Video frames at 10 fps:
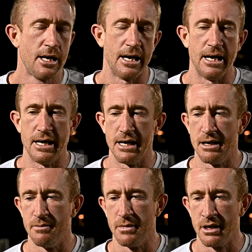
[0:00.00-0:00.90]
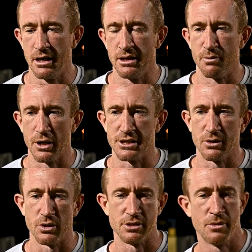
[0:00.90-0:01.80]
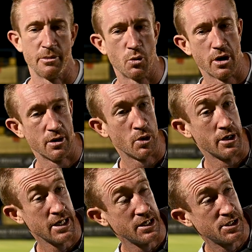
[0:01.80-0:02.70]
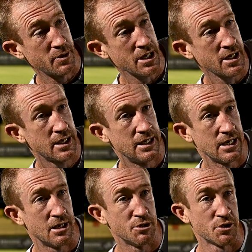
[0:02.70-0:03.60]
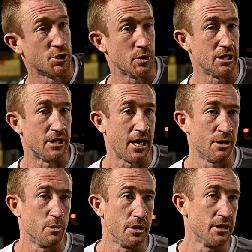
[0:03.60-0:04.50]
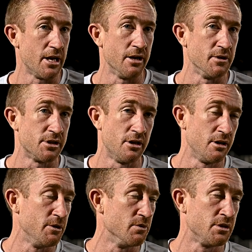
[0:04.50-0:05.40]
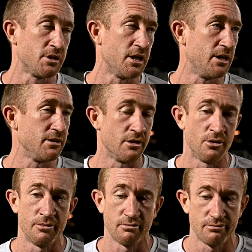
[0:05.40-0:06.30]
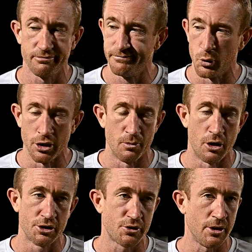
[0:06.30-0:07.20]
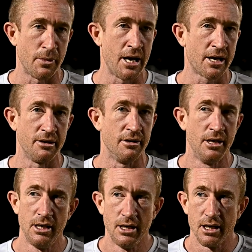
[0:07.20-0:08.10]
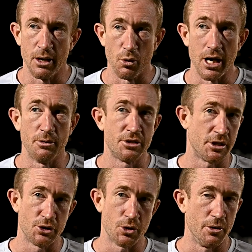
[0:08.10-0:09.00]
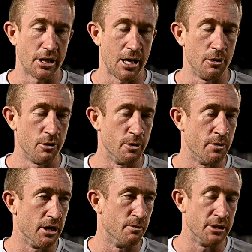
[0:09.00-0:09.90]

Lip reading: And the pressing wasn't maybe where it needed to be. As soon as we did that, and when we did that every time, it was, you know, won the ball straight back and we're able to control the game a little bit better.